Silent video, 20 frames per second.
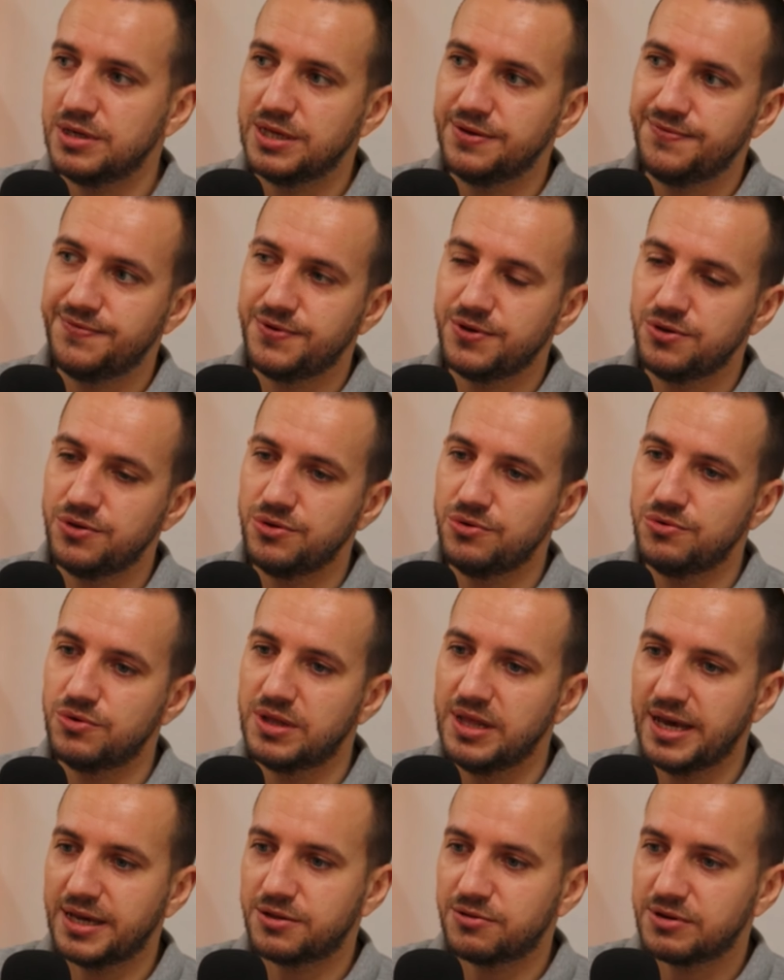if you would
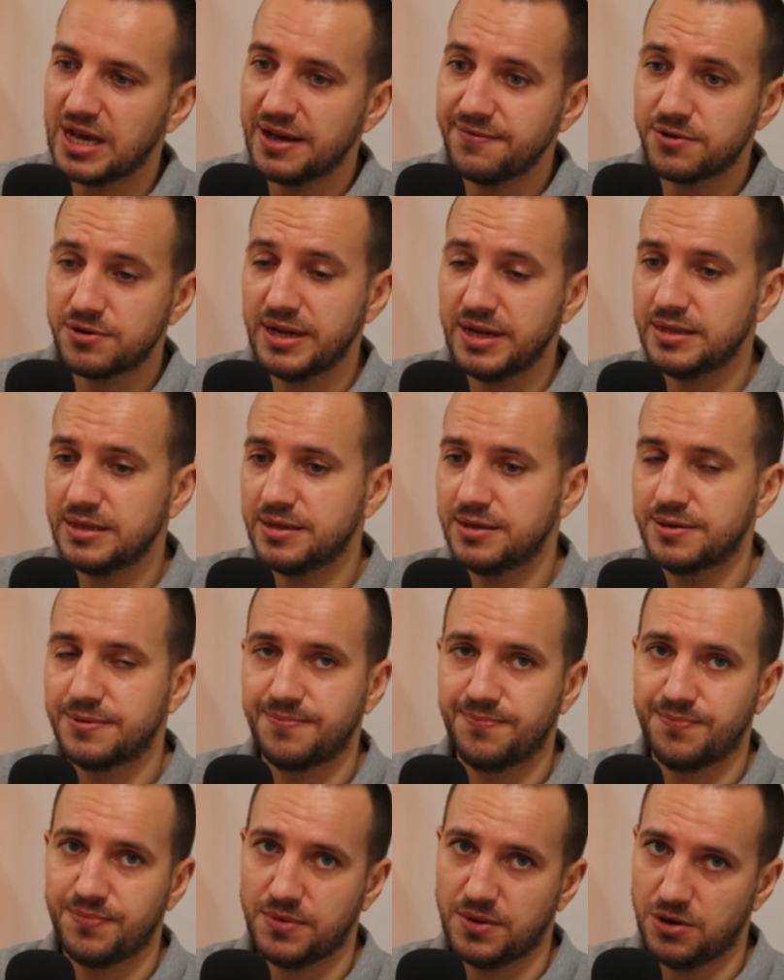like to cover that
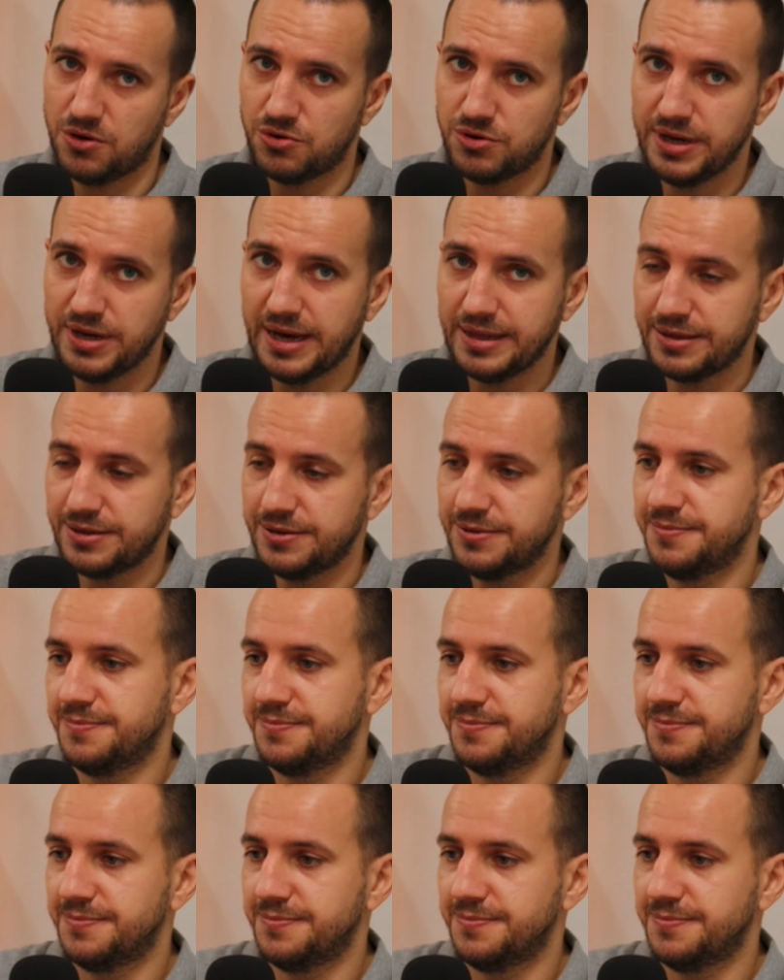or not.